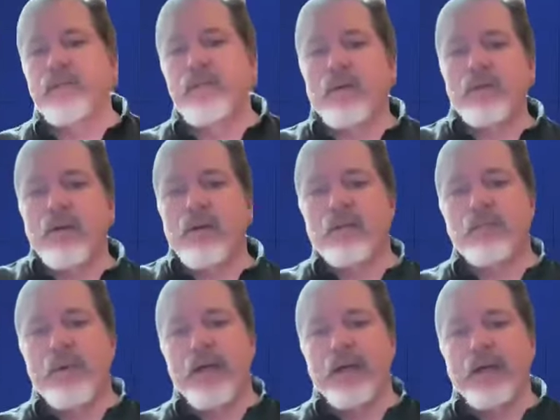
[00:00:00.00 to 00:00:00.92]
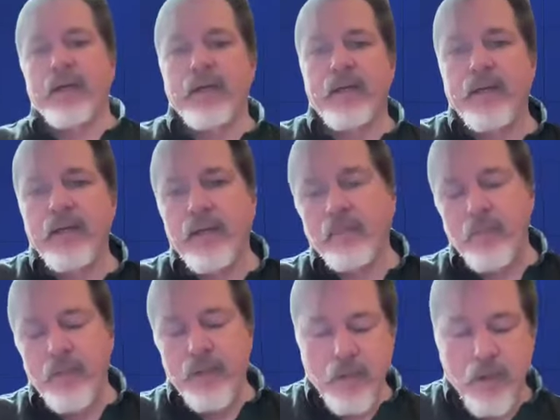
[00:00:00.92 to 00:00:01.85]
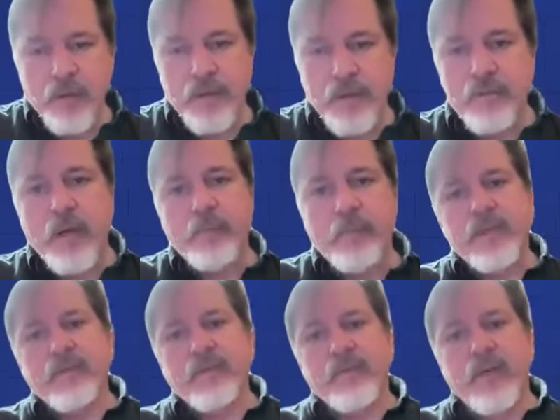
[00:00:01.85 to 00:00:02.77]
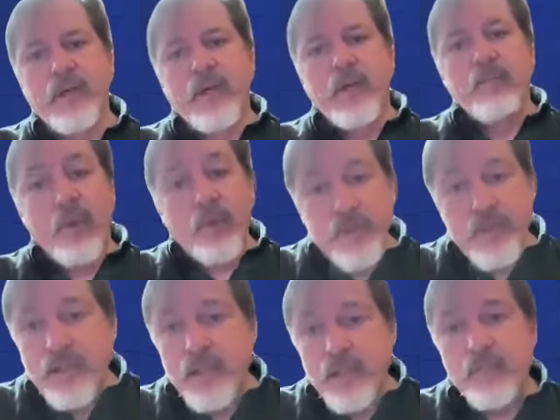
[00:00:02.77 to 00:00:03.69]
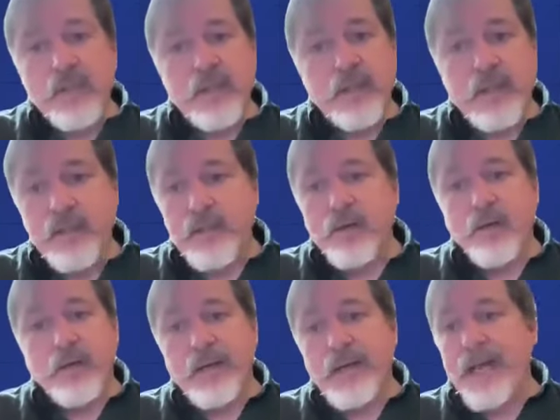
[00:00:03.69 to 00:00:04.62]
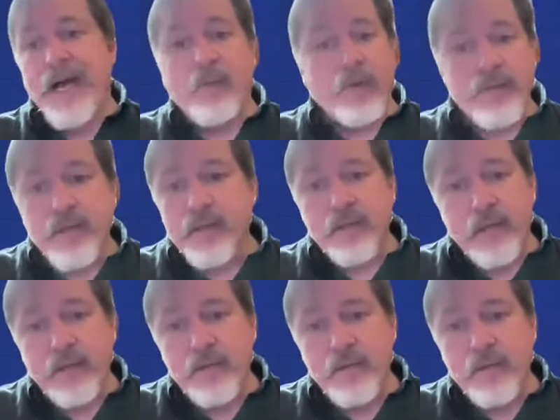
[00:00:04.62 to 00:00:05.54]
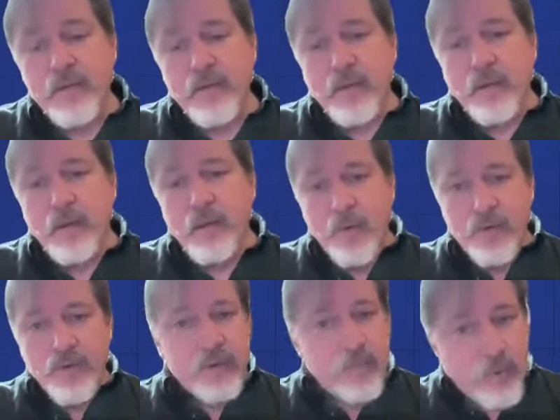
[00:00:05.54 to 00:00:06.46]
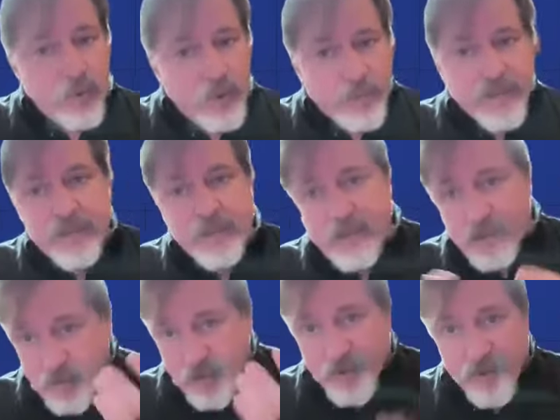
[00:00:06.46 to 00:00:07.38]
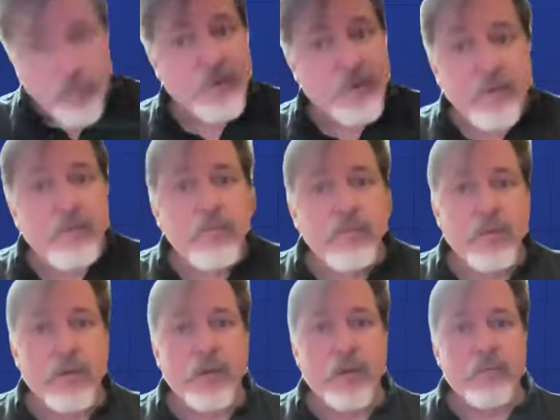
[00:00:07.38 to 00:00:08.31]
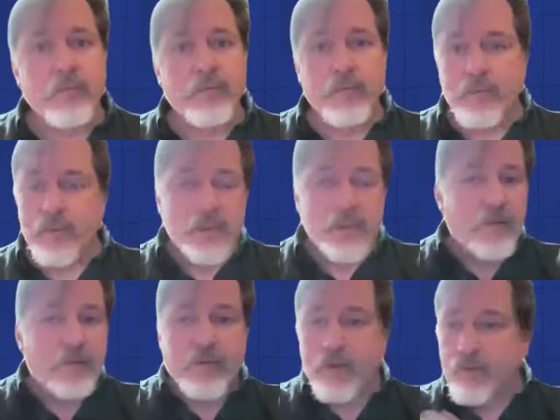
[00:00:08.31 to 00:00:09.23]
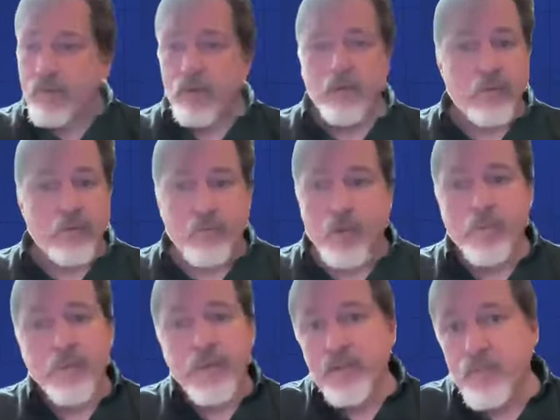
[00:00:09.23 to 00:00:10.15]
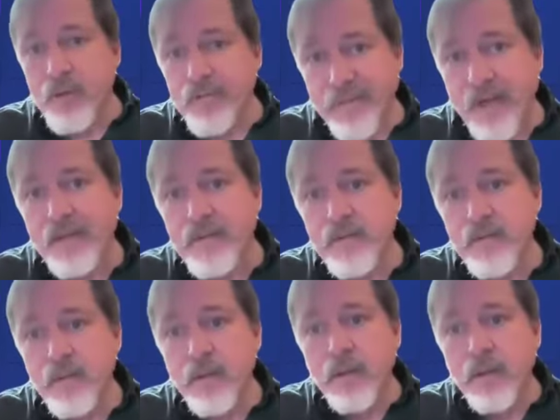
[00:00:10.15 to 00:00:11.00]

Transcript: So I talked about it being non-disruptive. Most teams can get started in hours, not days. And most deployments take about a sprint. Discovery through deployment is pretty fast.